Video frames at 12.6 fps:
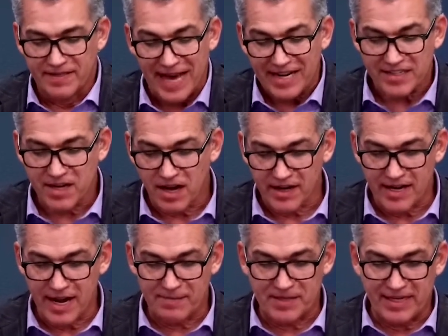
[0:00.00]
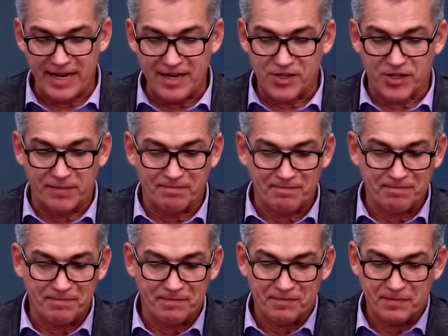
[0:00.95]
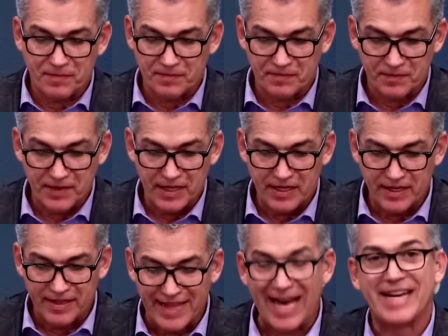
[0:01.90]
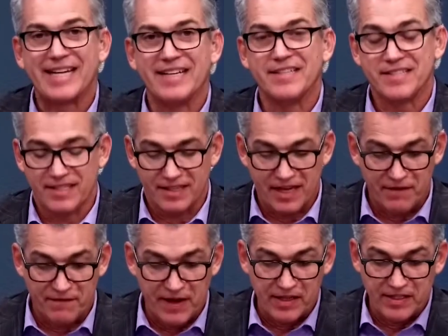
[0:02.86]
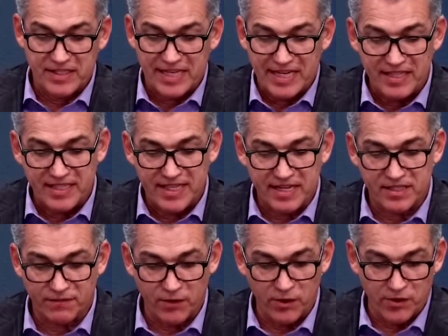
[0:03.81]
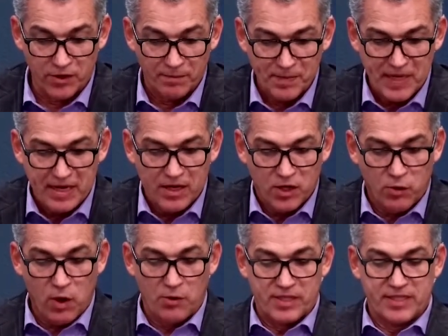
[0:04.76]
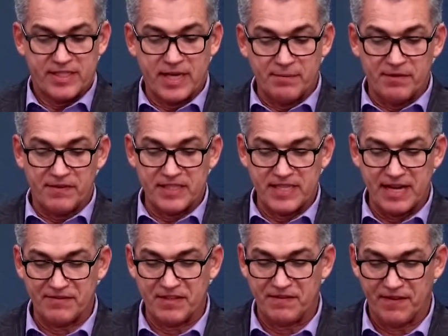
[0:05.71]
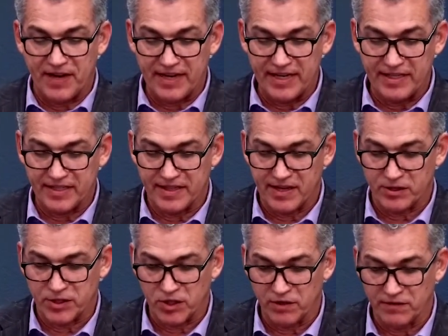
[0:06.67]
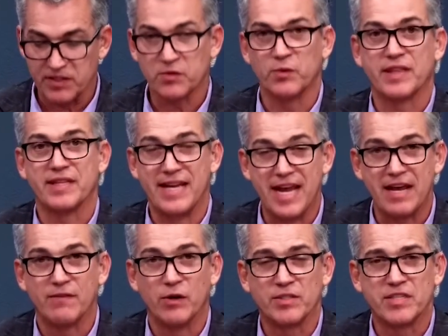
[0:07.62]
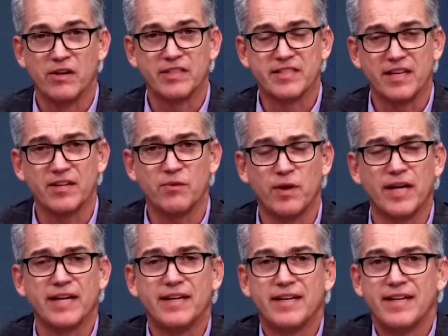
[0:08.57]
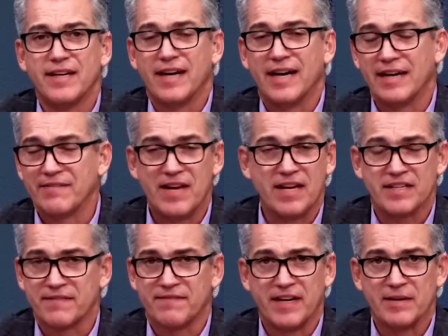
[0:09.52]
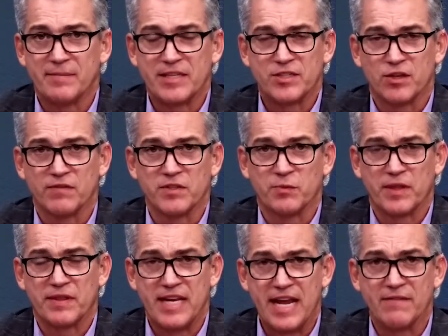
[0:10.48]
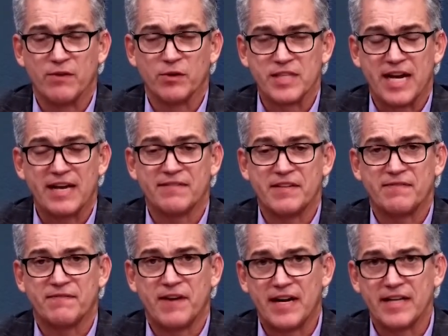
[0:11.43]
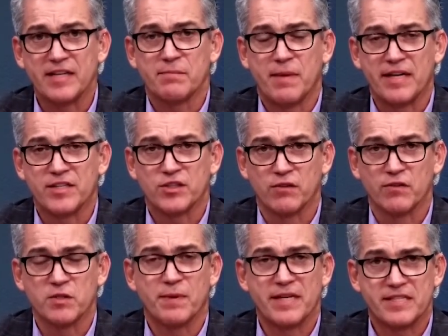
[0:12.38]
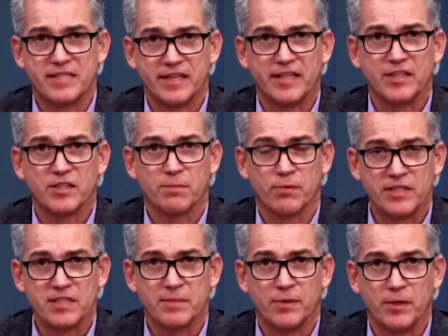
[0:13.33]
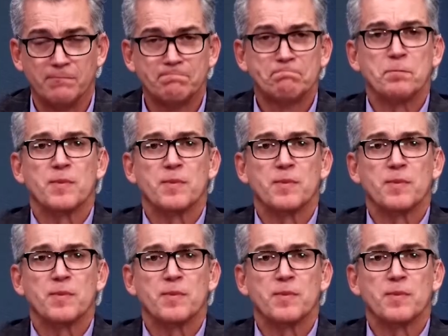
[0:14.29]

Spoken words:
That is not an abdication. That is a fallacy. He says further, quote, some of us have defined their service with nay votes. Now, I'll tell you what, I have not defined my service with nay votes. I have defined my service by sticking to principle.